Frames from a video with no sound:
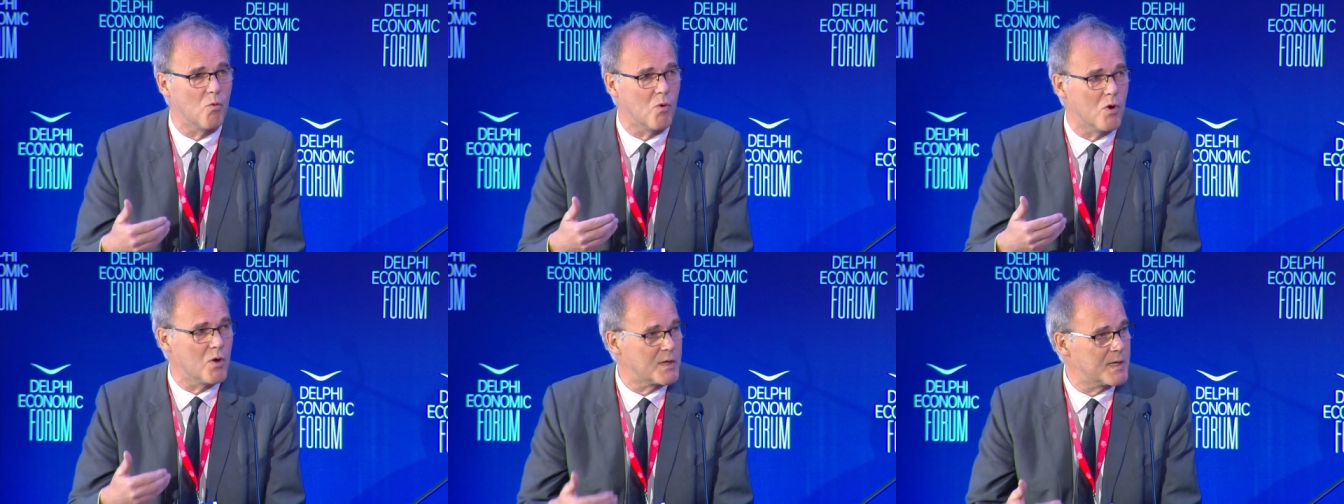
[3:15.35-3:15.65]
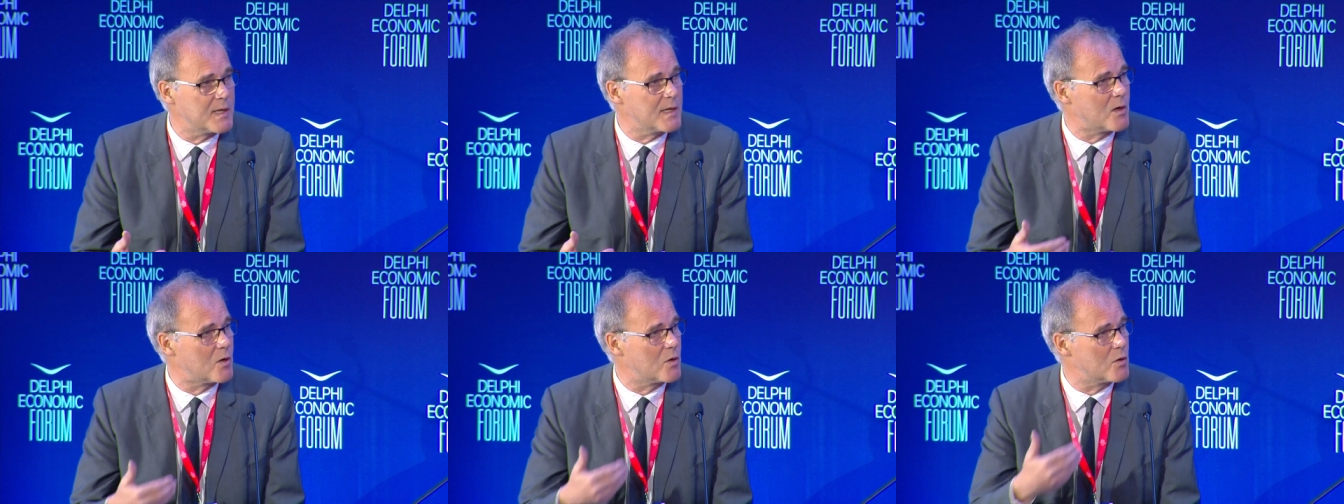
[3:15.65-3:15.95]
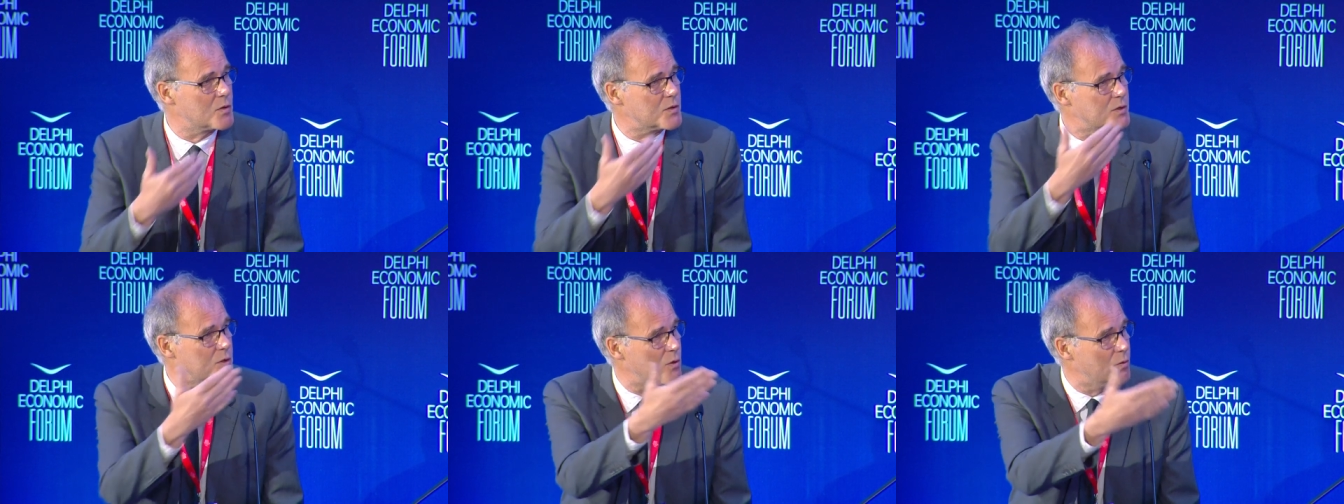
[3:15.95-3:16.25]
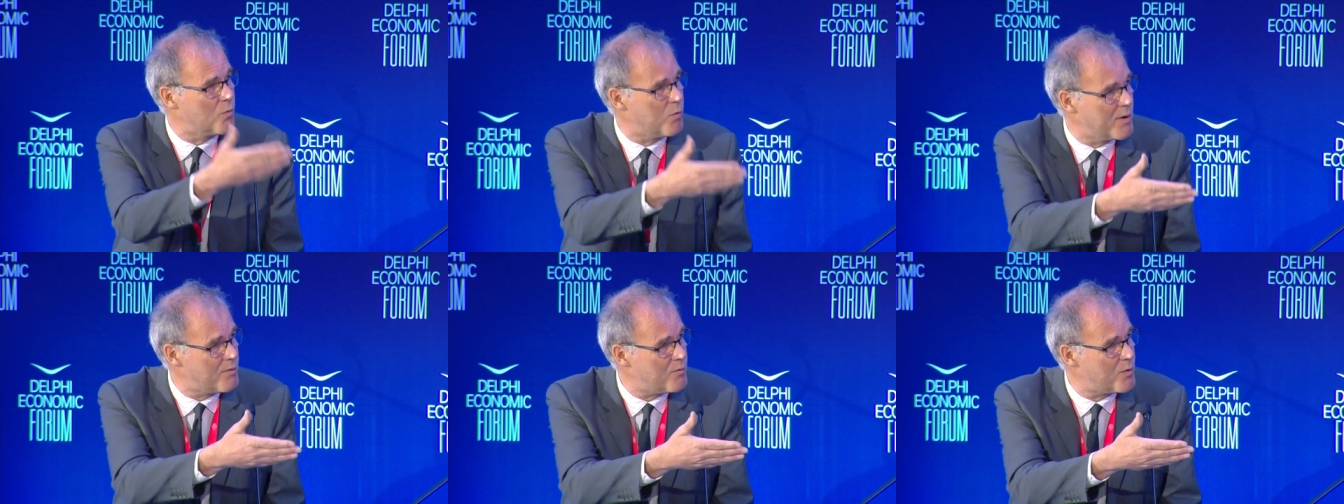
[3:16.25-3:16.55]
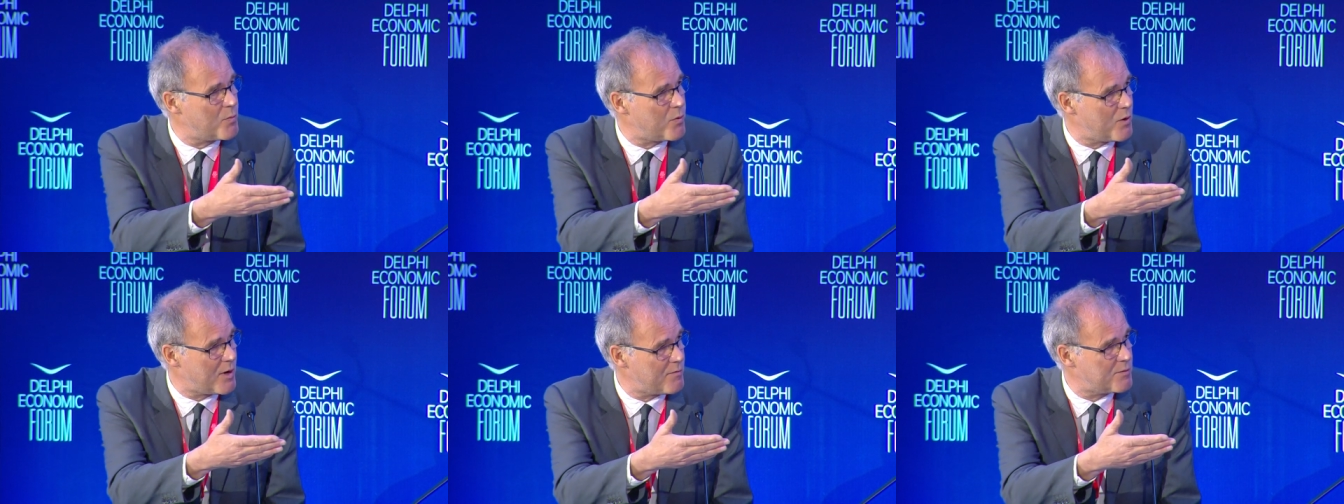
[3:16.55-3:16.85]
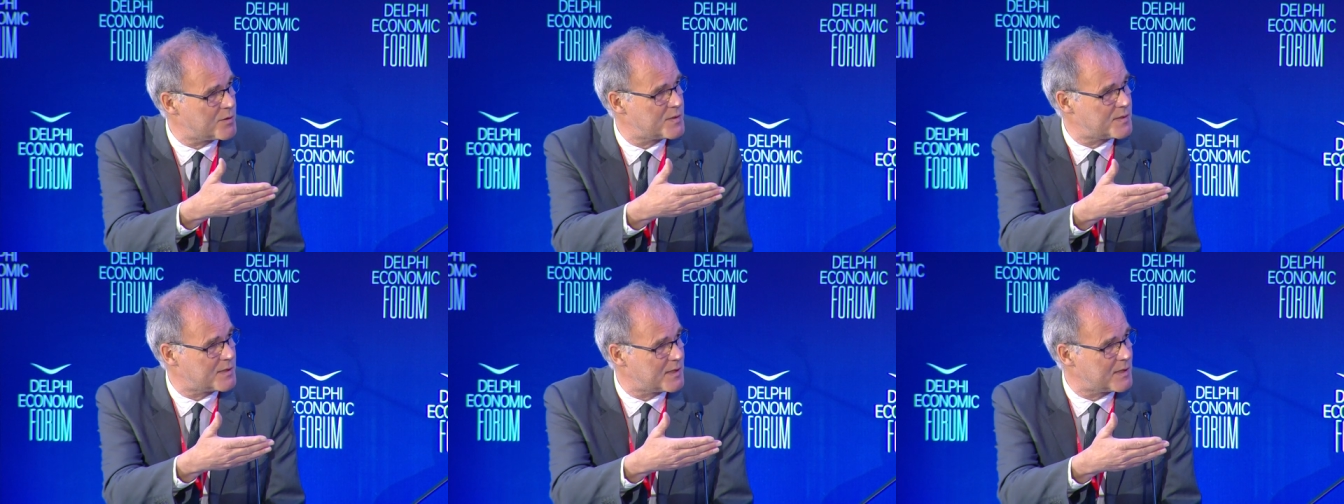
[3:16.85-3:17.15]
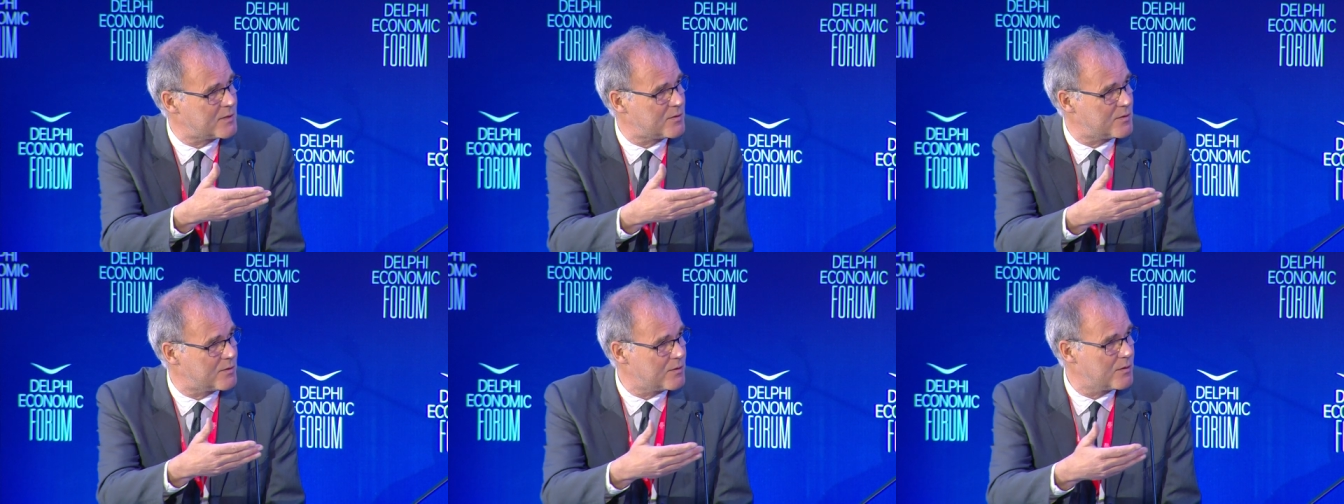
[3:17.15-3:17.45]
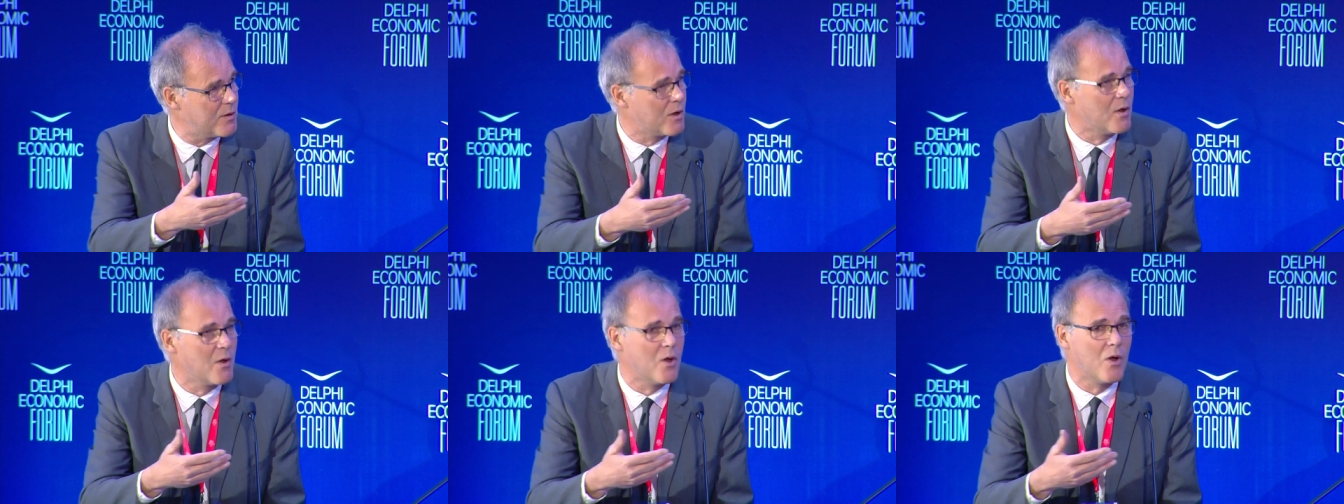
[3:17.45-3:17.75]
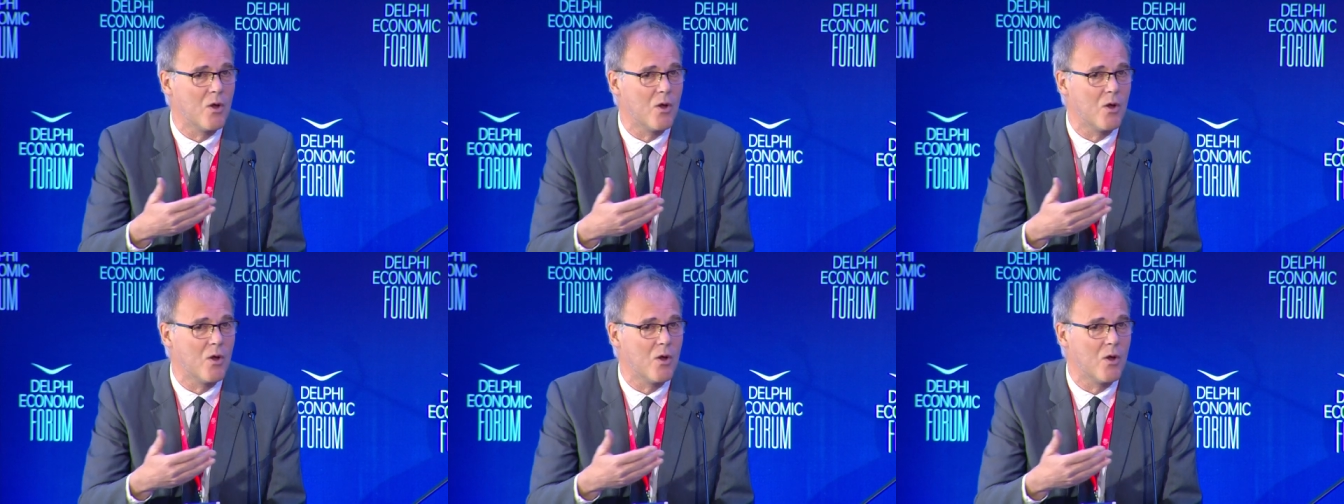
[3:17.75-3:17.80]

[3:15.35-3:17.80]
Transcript: working closer with the private sector,